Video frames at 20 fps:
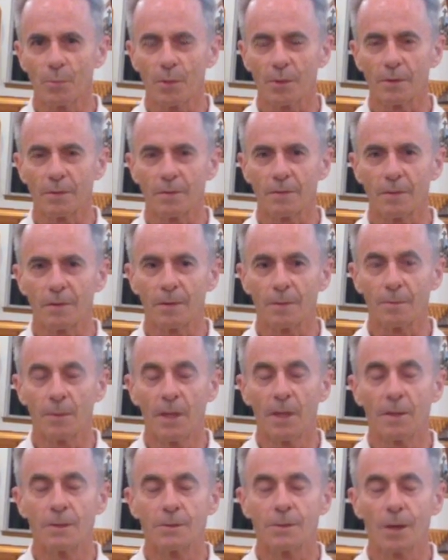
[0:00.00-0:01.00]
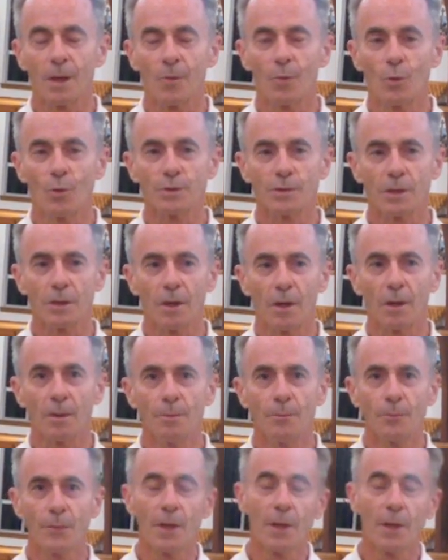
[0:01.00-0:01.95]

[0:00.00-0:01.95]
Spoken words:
but time will tell.